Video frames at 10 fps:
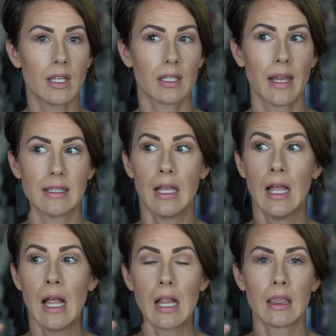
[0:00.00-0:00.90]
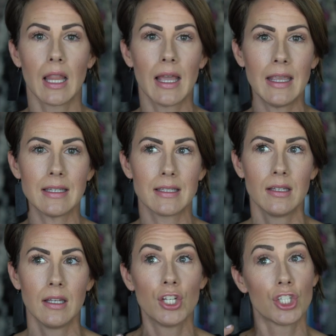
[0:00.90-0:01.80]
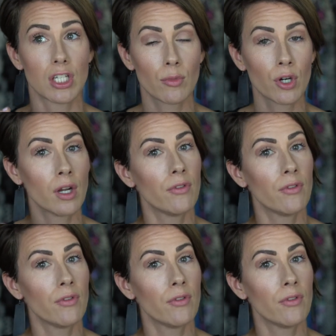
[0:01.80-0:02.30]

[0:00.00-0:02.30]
a nice light shimmer.